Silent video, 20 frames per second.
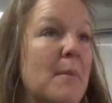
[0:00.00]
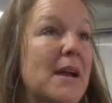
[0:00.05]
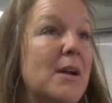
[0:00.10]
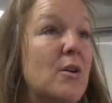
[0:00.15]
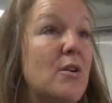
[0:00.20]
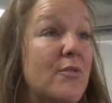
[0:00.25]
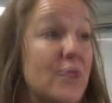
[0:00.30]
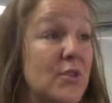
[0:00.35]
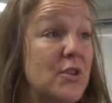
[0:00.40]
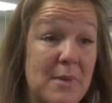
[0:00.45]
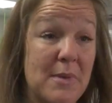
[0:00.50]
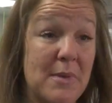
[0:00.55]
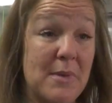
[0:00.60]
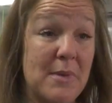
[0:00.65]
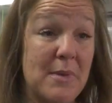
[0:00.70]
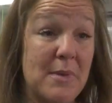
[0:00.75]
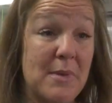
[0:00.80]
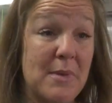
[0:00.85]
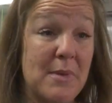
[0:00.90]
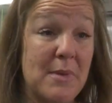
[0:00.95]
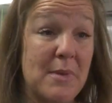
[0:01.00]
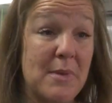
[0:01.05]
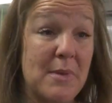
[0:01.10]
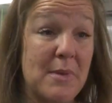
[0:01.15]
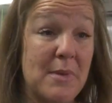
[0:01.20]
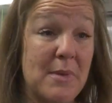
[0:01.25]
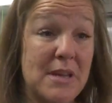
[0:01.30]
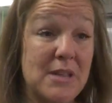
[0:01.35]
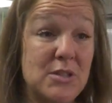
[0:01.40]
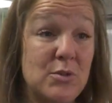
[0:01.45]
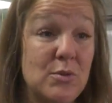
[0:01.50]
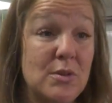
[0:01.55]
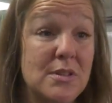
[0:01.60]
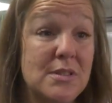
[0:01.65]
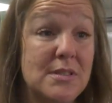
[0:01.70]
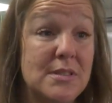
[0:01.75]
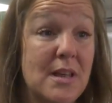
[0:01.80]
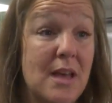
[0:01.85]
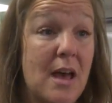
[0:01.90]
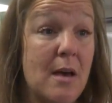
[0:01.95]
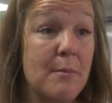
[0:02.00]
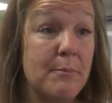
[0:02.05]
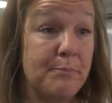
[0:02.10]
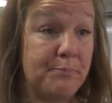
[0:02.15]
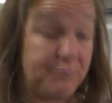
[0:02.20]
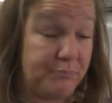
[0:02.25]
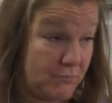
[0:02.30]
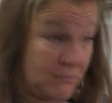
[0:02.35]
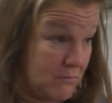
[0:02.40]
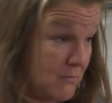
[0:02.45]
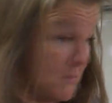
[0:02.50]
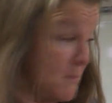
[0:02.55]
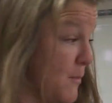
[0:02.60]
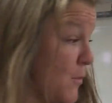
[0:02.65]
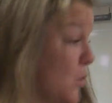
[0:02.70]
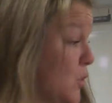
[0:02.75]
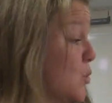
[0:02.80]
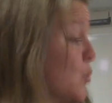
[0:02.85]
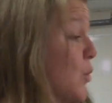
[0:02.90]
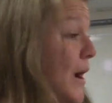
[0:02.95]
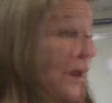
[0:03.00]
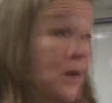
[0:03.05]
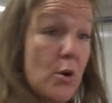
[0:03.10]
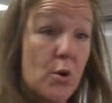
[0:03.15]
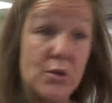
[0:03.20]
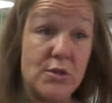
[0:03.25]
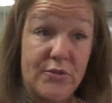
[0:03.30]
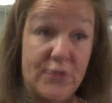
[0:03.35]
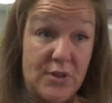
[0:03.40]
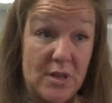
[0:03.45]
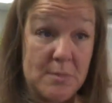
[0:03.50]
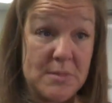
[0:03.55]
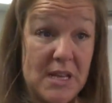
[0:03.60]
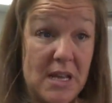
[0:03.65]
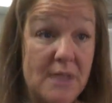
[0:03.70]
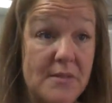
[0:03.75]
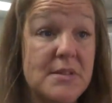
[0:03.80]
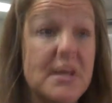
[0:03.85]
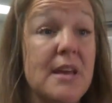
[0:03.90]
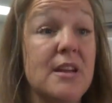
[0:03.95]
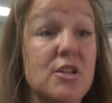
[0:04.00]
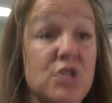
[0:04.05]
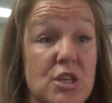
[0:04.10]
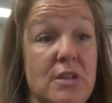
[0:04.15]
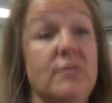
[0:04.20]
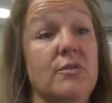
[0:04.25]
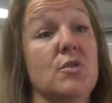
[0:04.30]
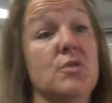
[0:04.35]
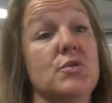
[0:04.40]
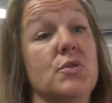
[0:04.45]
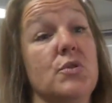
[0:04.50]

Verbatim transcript: My goal my students um, write goals for themselves and achieve those